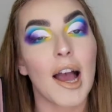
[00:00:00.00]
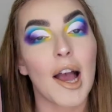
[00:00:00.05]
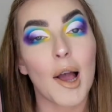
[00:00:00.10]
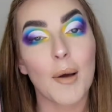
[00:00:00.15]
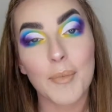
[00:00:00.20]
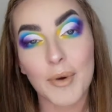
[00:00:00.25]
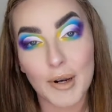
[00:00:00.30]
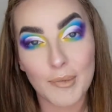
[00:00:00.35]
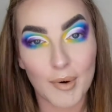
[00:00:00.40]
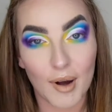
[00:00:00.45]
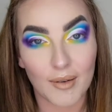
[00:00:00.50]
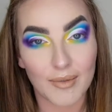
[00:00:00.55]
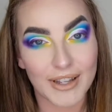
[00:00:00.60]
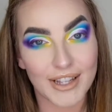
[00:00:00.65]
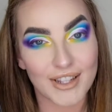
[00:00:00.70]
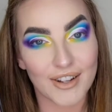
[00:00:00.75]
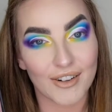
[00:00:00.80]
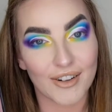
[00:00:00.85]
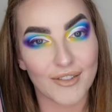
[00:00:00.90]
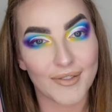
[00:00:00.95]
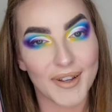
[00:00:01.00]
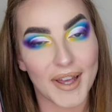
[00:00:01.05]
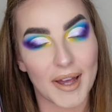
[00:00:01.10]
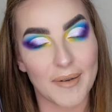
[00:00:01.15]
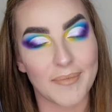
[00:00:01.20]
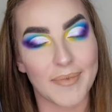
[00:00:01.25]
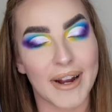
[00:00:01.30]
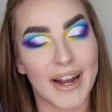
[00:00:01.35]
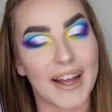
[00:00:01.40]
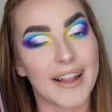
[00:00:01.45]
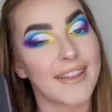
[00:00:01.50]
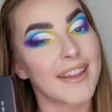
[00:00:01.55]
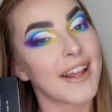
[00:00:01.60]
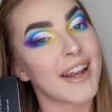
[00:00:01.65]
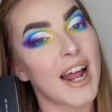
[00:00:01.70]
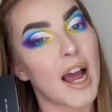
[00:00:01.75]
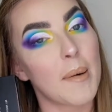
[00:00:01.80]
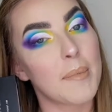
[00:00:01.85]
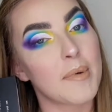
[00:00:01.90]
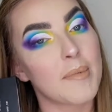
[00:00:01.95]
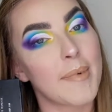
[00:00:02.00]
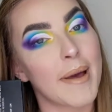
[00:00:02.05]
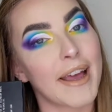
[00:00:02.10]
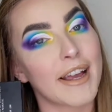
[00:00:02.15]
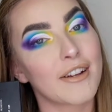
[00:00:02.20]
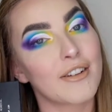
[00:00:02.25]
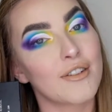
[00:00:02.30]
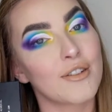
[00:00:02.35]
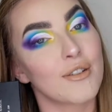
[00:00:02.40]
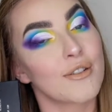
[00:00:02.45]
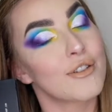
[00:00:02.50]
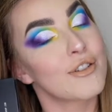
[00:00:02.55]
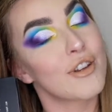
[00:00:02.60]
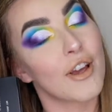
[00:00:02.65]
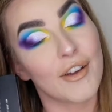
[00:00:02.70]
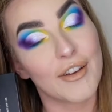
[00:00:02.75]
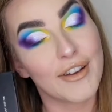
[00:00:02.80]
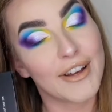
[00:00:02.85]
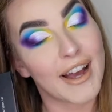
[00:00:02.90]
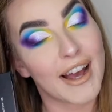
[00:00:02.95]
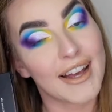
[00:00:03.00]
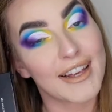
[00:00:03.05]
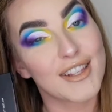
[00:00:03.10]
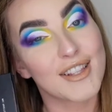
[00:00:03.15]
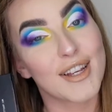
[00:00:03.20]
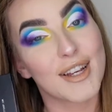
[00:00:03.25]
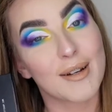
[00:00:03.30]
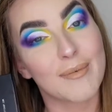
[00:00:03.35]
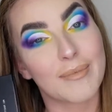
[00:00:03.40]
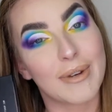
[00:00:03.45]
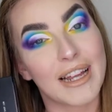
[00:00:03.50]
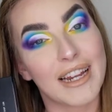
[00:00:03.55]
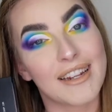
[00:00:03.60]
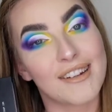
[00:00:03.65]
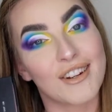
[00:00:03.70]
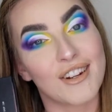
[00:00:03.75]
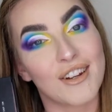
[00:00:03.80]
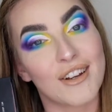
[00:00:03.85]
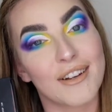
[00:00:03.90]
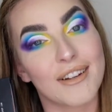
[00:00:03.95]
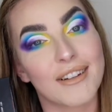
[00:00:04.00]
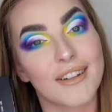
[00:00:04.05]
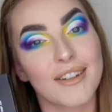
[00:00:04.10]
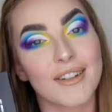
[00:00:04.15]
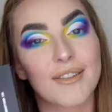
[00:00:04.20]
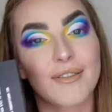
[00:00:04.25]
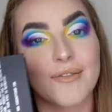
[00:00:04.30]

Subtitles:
I'm going to pop these on off camera and then I'll be back to show you guys the completed look.